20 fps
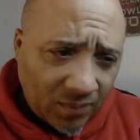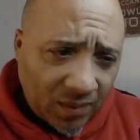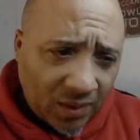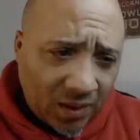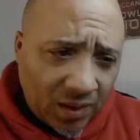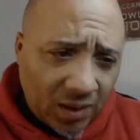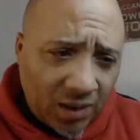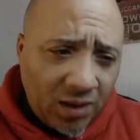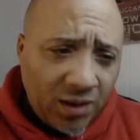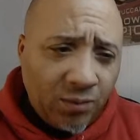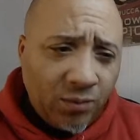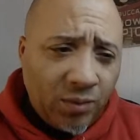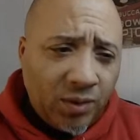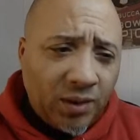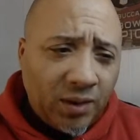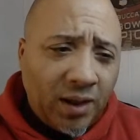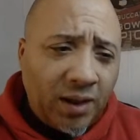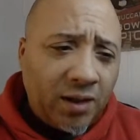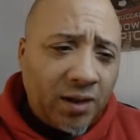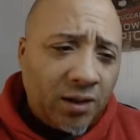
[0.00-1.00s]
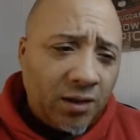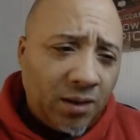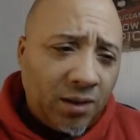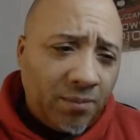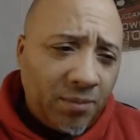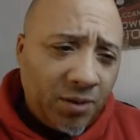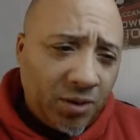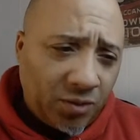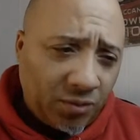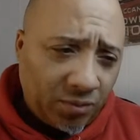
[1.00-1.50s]
Anyone like
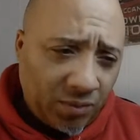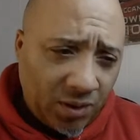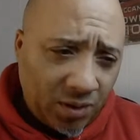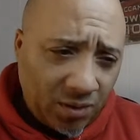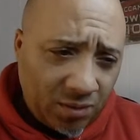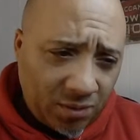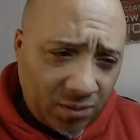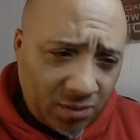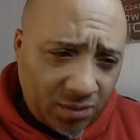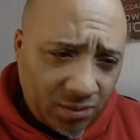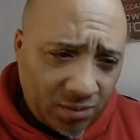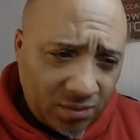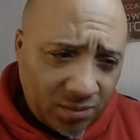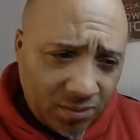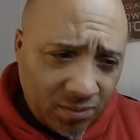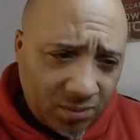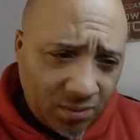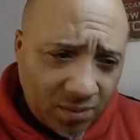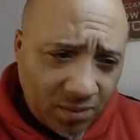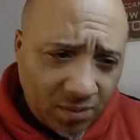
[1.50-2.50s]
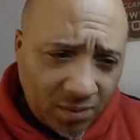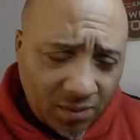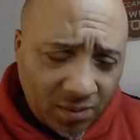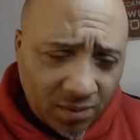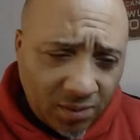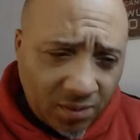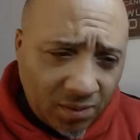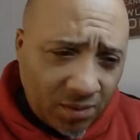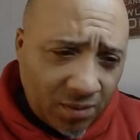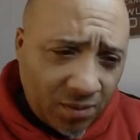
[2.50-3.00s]
Columbia 300
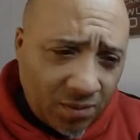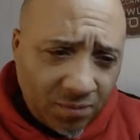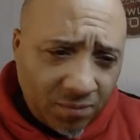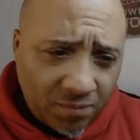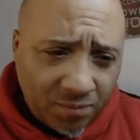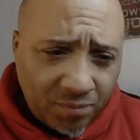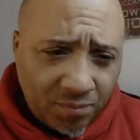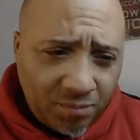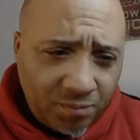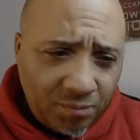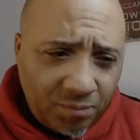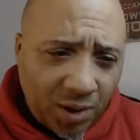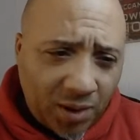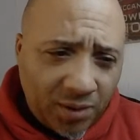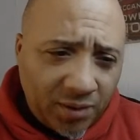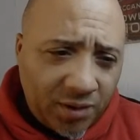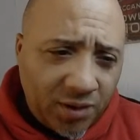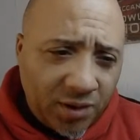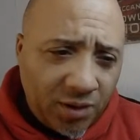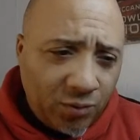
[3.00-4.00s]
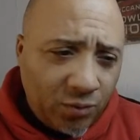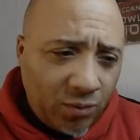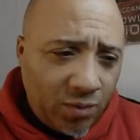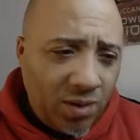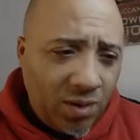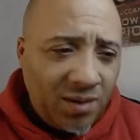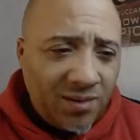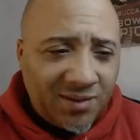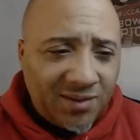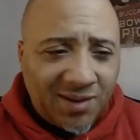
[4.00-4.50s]
better get it
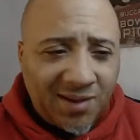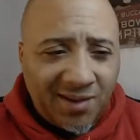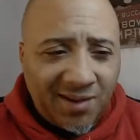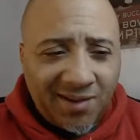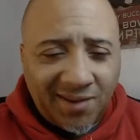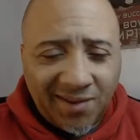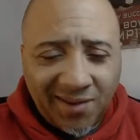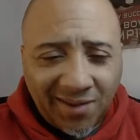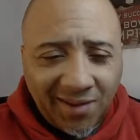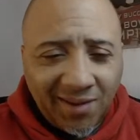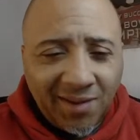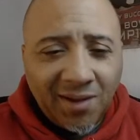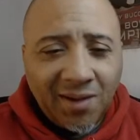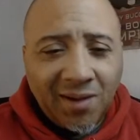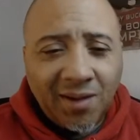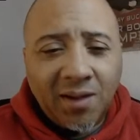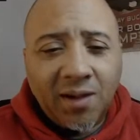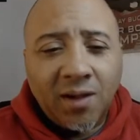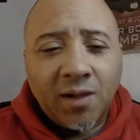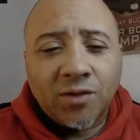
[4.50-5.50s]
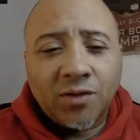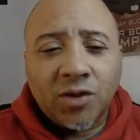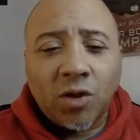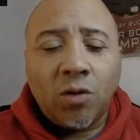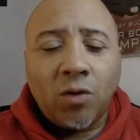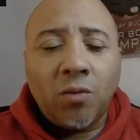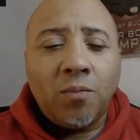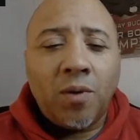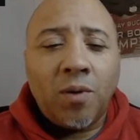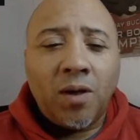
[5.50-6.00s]
one.
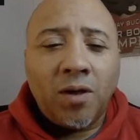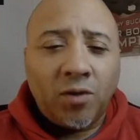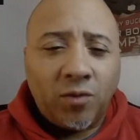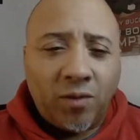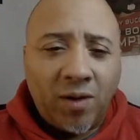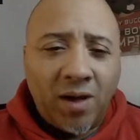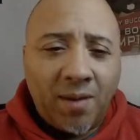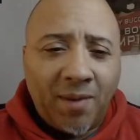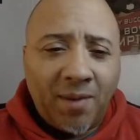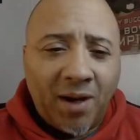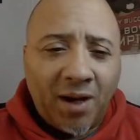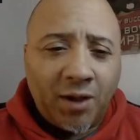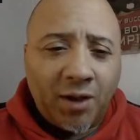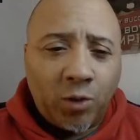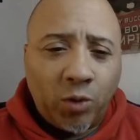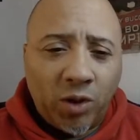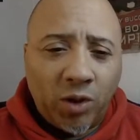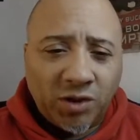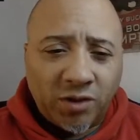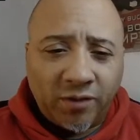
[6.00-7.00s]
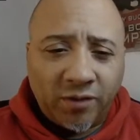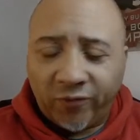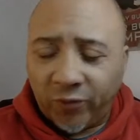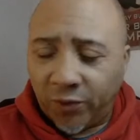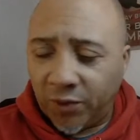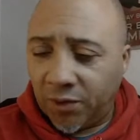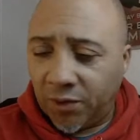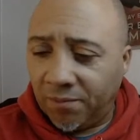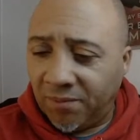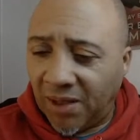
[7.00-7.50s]
So, Graham, I got a question for
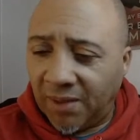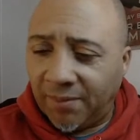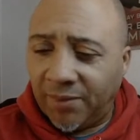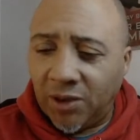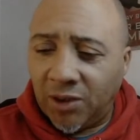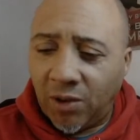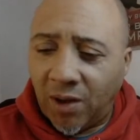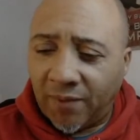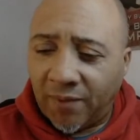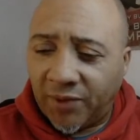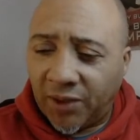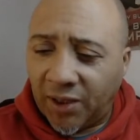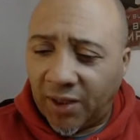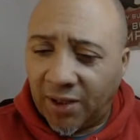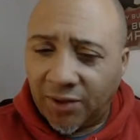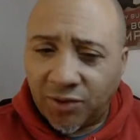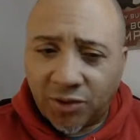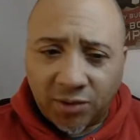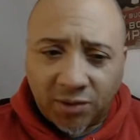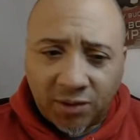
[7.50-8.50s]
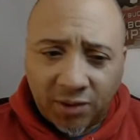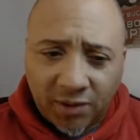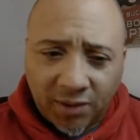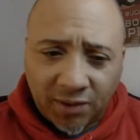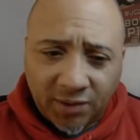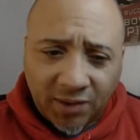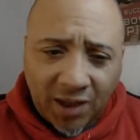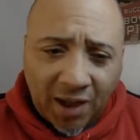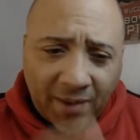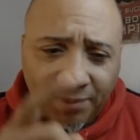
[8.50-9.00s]
you. Maybe you have the answer to
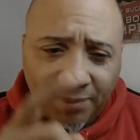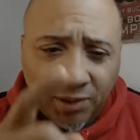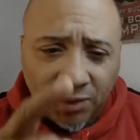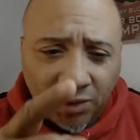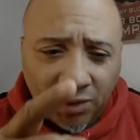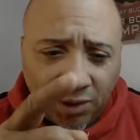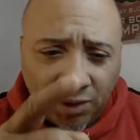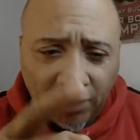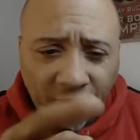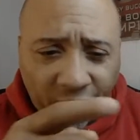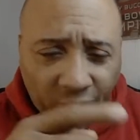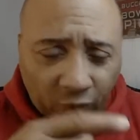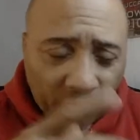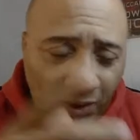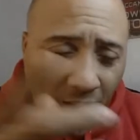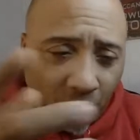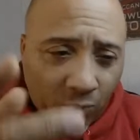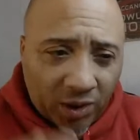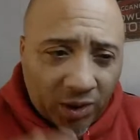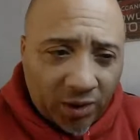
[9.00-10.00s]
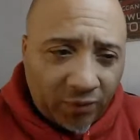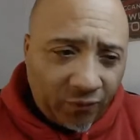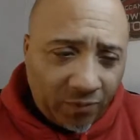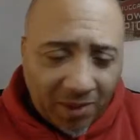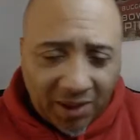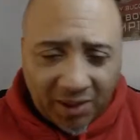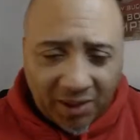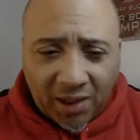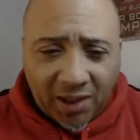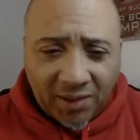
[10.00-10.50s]
this. I've been looking for it and I'm waiting for
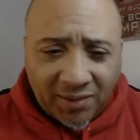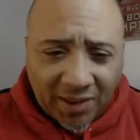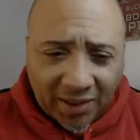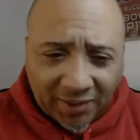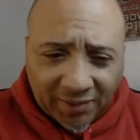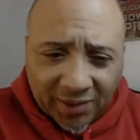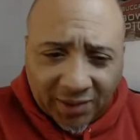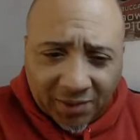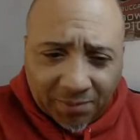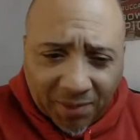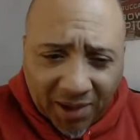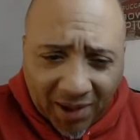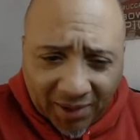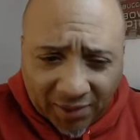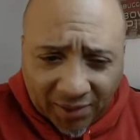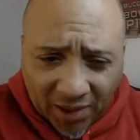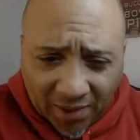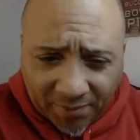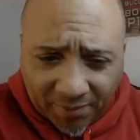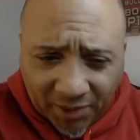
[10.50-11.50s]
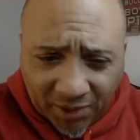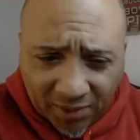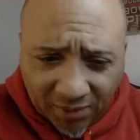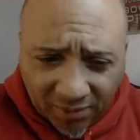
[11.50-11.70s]
my contact to get back at me.